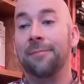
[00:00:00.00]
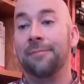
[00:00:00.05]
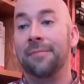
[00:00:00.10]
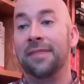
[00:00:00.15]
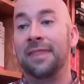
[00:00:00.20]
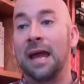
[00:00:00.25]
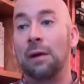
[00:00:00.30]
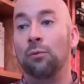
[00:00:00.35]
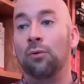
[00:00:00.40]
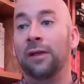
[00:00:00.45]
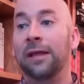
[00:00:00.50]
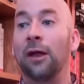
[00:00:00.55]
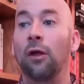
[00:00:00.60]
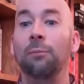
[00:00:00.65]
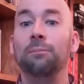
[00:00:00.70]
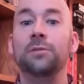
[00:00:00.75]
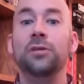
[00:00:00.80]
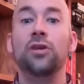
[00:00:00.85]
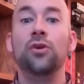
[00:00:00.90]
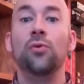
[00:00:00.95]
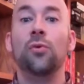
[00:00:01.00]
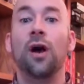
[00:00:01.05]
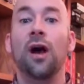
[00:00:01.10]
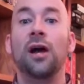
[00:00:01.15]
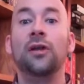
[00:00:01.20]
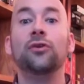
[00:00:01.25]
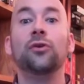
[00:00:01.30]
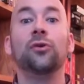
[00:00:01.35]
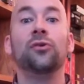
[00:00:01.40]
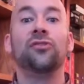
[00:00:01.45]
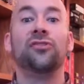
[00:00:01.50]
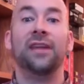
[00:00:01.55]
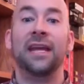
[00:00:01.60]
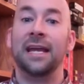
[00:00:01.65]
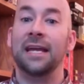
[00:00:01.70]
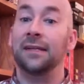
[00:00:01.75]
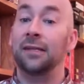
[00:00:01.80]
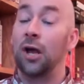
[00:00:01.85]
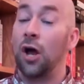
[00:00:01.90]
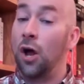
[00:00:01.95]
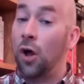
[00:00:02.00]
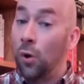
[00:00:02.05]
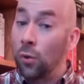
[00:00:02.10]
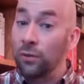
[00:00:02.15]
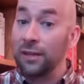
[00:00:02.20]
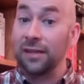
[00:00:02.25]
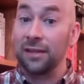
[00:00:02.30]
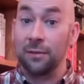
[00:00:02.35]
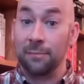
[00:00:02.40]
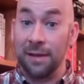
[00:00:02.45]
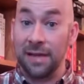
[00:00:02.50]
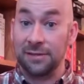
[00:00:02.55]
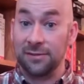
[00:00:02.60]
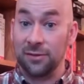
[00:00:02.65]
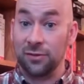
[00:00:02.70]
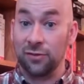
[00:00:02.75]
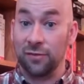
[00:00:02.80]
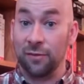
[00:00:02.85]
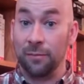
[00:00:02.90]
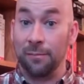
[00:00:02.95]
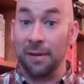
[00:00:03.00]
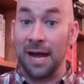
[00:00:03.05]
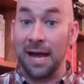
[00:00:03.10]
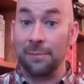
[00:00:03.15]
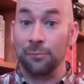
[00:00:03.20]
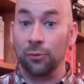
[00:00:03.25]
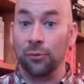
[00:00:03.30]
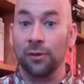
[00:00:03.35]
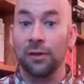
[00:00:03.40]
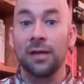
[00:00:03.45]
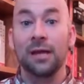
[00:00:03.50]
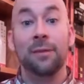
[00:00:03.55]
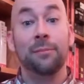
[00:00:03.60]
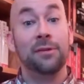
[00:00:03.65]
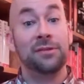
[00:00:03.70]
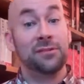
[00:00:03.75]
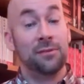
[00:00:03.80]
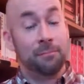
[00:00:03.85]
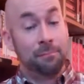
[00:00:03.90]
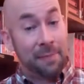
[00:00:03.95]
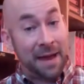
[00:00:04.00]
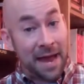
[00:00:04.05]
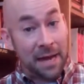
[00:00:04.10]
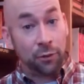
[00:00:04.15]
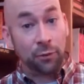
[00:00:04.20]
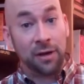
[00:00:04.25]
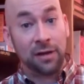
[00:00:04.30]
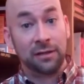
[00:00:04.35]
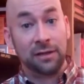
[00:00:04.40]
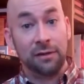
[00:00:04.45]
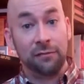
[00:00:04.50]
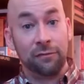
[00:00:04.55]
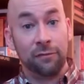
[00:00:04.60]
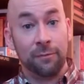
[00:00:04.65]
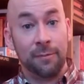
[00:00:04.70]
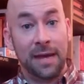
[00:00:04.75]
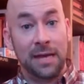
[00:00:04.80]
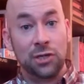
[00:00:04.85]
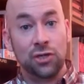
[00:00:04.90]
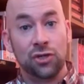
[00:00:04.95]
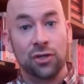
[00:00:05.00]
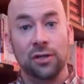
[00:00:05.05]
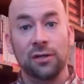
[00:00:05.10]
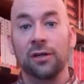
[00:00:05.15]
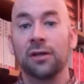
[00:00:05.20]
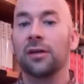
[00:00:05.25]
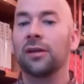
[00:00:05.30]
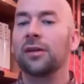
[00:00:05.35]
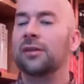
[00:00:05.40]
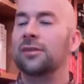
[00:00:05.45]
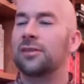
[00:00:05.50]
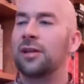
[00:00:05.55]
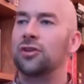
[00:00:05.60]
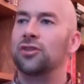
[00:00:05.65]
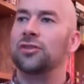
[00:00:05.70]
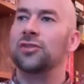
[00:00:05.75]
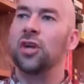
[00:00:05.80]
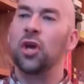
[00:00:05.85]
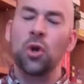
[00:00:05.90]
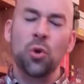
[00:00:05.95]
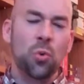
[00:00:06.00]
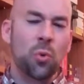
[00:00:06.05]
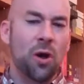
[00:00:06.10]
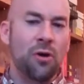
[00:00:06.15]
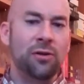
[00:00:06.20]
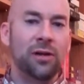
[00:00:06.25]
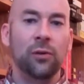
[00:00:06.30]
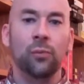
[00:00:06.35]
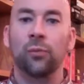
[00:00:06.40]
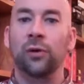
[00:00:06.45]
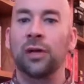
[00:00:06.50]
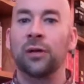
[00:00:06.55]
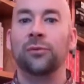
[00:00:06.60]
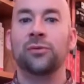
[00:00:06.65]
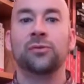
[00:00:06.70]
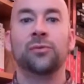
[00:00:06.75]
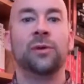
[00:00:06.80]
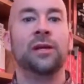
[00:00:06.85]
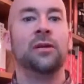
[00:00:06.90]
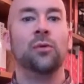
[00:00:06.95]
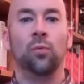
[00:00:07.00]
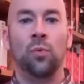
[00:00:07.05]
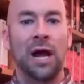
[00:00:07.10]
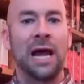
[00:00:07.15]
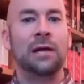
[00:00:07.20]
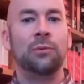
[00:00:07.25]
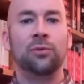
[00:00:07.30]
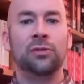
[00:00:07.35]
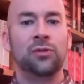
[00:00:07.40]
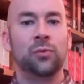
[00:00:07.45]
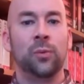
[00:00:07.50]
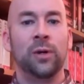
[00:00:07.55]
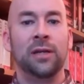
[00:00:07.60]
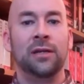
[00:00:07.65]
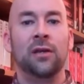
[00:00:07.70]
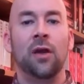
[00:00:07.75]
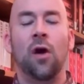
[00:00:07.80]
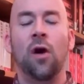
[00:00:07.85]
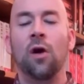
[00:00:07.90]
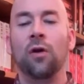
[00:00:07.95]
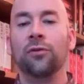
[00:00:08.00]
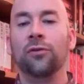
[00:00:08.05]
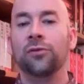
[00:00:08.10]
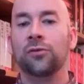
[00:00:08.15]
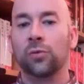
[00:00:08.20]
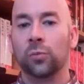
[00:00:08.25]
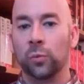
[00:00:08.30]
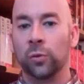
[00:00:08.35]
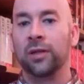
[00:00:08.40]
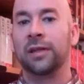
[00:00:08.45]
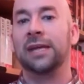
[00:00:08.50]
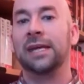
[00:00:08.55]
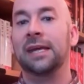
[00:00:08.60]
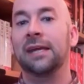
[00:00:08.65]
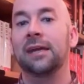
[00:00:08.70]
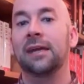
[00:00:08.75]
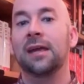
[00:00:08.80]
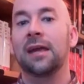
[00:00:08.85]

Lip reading: that will help you understand not only the message of the Bible, but some background information, such as who wrote it, when it was written, why it was written, all those really